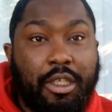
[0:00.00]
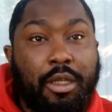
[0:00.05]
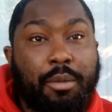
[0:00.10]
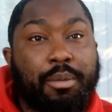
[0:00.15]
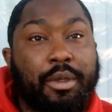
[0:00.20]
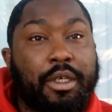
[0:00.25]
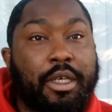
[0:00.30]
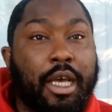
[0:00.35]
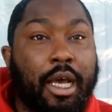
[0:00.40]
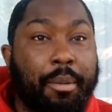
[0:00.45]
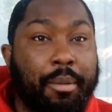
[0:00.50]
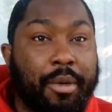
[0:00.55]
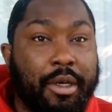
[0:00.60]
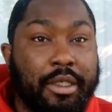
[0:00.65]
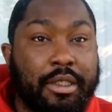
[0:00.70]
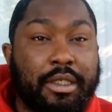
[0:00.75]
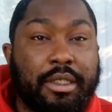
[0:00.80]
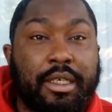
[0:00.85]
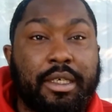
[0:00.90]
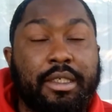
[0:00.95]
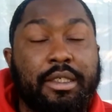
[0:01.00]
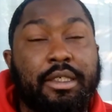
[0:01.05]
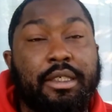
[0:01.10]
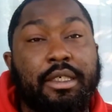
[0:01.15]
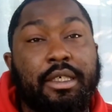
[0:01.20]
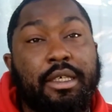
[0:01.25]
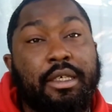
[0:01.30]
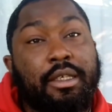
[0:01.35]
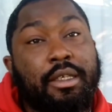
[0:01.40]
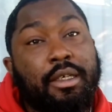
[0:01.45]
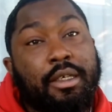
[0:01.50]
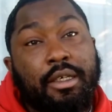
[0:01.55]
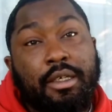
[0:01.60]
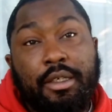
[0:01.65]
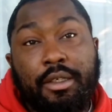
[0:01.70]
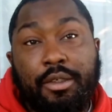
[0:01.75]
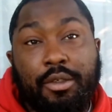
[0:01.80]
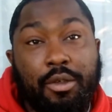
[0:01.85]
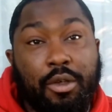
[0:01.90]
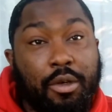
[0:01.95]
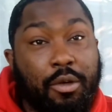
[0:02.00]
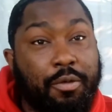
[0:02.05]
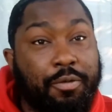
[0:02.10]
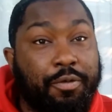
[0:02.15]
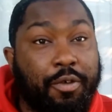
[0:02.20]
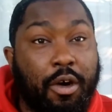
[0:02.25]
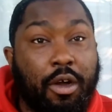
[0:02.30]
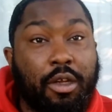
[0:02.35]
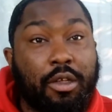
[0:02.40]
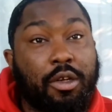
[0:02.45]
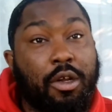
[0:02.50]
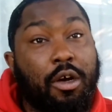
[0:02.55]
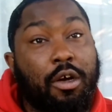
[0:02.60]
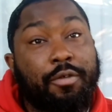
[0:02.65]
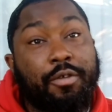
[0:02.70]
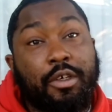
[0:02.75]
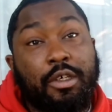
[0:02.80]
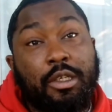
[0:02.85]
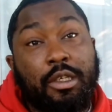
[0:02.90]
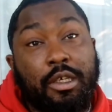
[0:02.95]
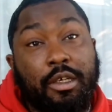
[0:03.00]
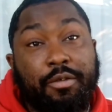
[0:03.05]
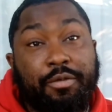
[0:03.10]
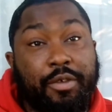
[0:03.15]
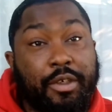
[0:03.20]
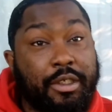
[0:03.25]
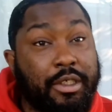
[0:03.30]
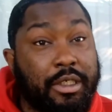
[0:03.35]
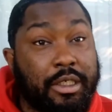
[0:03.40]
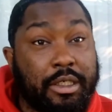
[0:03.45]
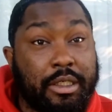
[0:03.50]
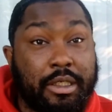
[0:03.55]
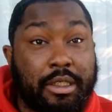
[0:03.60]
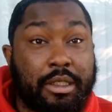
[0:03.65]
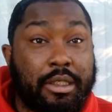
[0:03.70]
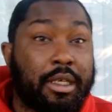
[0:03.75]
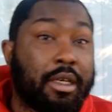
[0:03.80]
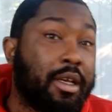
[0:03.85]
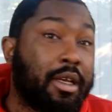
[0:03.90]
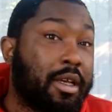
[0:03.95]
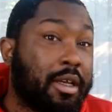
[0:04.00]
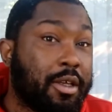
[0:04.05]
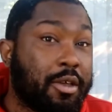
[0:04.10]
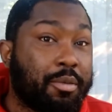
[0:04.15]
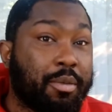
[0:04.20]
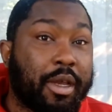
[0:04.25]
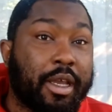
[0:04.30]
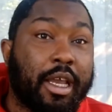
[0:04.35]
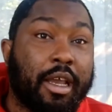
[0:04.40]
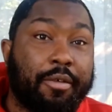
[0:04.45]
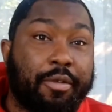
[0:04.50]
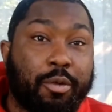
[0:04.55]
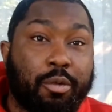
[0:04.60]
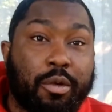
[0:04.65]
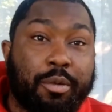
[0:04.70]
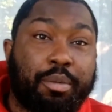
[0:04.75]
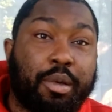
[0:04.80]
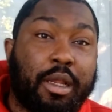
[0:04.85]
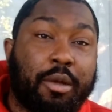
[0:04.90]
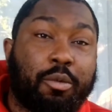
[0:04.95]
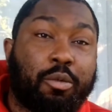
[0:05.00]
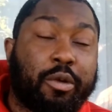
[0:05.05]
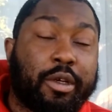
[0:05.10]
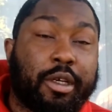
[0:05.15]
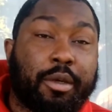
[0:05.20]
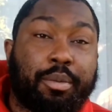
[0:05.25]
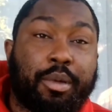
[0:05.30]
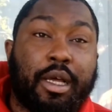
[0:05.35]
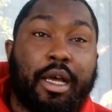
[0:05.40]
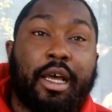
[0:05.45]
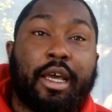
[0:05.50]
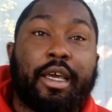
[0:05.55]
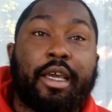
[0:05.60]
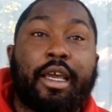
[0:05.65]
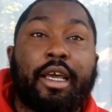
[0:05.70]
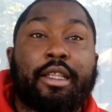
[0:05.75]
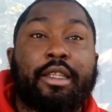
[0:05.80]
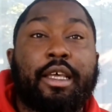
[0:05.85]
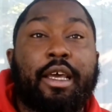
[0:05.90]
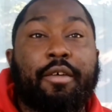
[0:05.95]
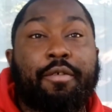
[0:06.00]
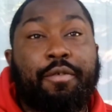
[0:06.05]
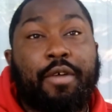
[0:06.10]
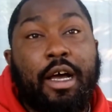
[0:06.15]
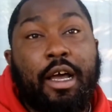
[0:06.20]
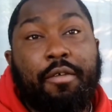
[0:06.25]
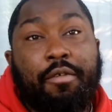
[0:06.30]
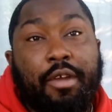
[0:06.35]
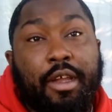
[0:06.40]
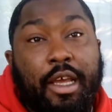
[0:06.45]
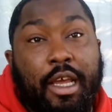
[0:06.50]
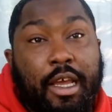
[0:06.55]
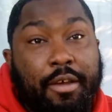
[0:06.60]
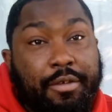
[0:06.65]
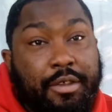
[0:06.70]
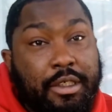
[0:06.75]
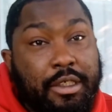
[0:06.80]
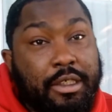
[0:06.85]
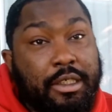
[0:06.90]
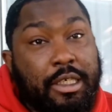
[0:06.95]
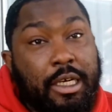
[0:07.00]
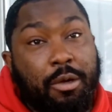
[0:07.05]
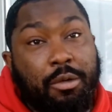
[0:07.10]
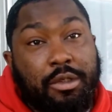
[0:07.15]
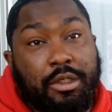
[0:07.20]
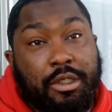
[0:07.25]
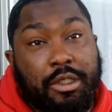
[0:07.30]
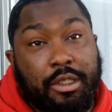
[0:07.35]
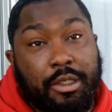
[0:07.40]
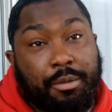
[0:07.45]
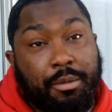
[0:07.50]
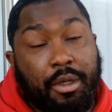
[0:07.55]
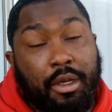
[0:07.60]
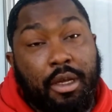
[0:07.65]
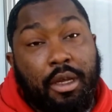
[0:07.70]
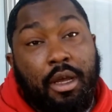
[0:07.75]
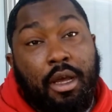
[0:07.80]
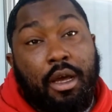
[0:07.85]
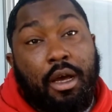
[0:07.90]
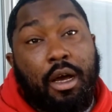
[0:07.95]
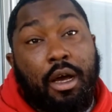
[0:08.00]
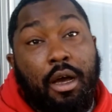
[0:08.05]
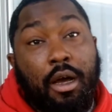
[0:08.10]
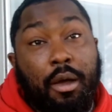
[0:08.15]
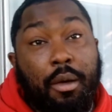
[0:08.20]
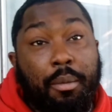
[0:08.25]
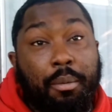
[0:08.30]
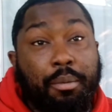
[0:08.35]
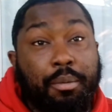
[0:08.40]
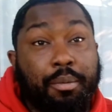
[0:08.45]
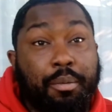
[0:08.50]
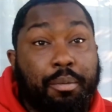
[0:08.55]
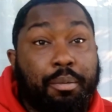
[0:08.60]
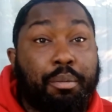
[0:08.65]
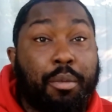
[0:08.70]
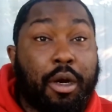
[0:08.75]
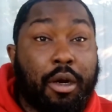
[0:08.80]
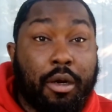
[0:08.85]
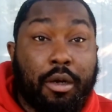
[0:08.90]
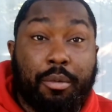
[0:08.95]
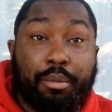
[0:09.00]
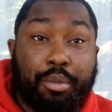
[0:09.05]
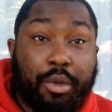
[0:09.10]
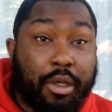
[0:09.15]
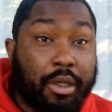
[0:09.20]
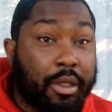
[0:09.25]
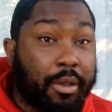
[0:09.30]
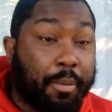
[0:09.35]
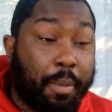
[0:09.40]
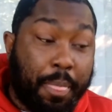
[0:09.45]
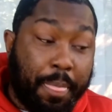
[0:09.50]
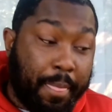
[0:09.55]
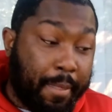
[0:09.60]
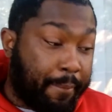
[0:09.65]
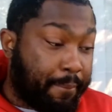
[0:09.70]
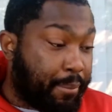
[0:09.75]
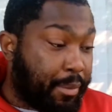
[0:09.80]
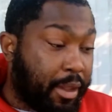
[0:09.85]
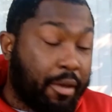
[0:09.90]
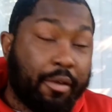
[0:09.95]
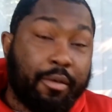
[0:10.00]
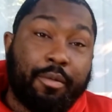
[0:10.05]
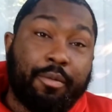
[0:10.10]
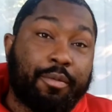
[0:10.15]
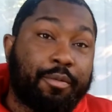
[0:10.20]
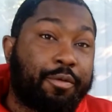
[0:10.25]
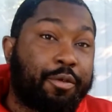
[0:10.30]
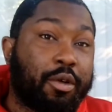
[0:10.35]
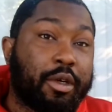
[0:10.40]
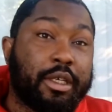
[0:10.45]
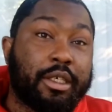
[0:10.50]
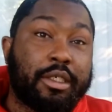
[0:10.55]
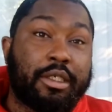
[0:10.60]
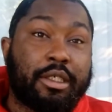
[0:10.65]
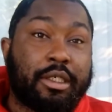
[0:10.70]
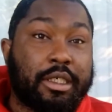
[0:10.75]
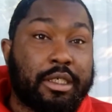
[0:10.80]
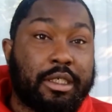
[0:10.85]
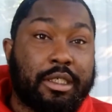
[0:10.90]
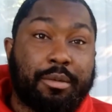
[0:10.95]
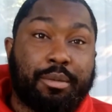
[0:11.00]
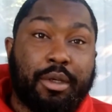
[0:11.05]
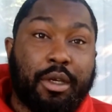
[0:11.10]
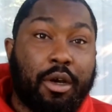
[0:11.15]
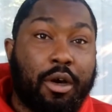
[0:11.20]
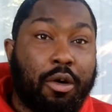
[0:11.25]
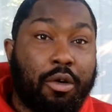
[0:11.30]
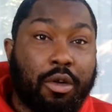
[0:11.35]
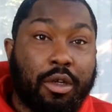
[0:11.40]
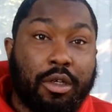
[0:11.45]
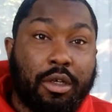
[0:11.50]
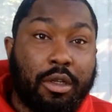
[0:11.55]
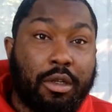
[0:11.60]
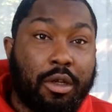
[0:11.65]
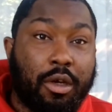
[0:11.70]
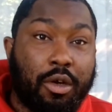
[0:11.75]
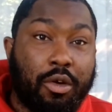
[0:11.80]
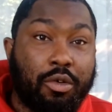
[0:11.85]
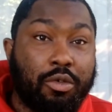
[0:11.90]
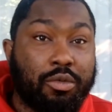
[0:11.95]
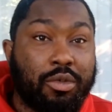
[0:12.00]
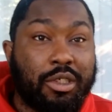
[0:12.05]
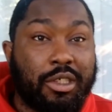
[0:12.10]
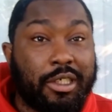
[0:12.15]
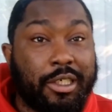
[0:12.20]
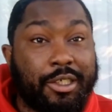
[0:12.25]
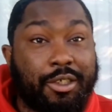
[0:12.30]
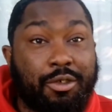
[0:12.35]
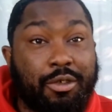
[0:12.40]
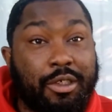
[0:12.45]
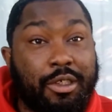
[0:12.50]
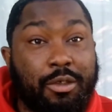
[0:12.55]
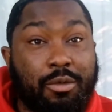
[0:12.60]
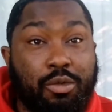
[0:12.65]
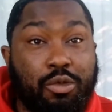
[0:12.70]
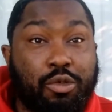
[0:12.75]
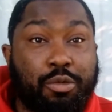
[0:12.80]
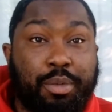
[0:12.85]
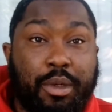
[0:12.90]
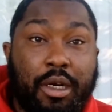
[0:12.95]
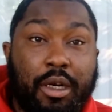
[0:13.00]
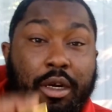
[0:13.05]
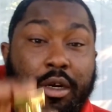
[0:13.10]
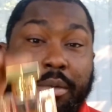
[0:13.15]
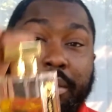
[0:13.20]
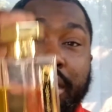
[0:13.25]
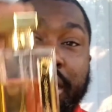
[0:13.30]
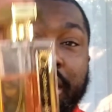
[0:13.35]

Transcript: becoming a skin scent, falling off a cliff, and just you may have to reapply at that 5.5, 6 hour skin um, mark. But for this just to be an eau de cologne, citrus and rhubarb,